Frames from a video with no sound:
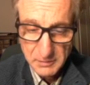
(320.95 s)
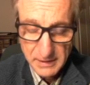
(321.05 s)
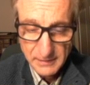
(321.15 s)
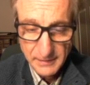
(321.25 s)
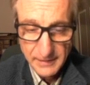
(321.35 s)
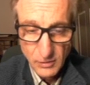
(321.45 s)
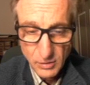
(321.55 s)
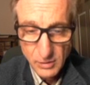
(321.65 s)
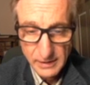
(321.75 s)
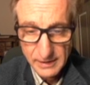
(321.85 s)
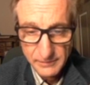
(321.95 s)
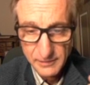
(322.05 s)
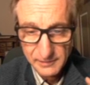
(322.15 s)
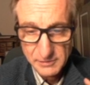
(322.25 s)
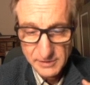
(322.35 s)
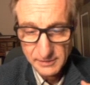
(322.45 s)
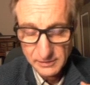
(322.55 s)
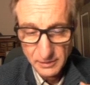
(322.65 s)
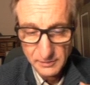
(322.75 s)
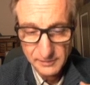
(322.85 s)
that they all have their switches
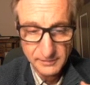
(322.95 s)
closed so